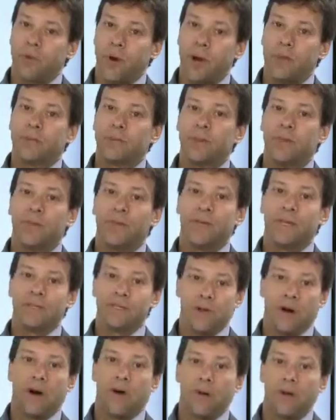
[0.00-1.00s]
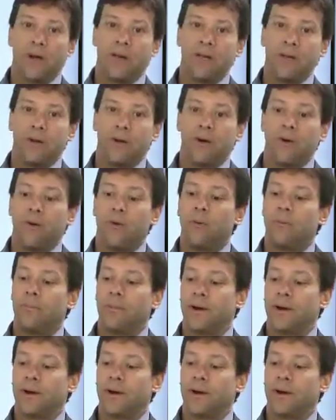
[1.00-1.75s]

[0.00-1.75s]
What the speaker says: probably things you already know,